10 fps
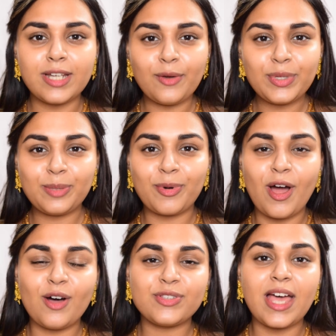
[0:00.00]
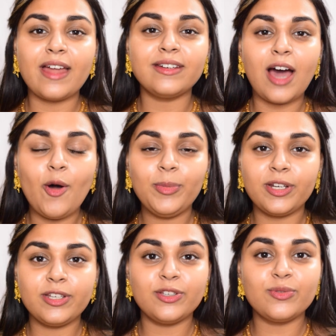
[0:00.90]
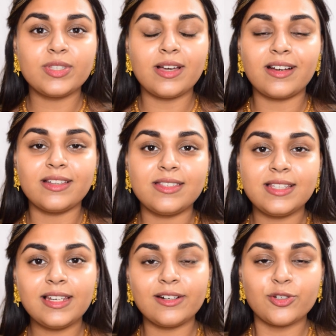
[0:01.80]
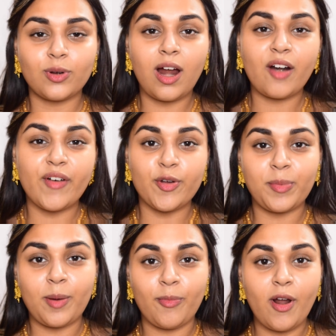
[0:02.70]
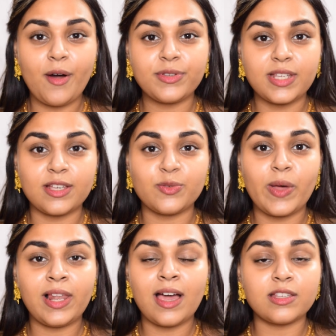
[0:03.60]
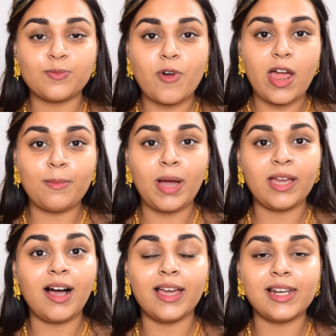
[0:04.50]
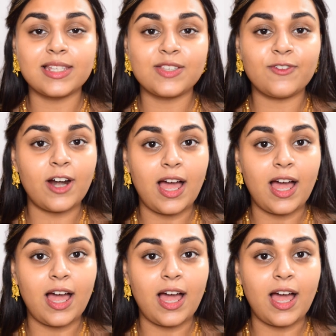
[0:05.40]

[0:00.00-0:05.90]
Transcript: done with the brows, and now I'm going to use a concealer to carve out my brows as well as prime my eyelids for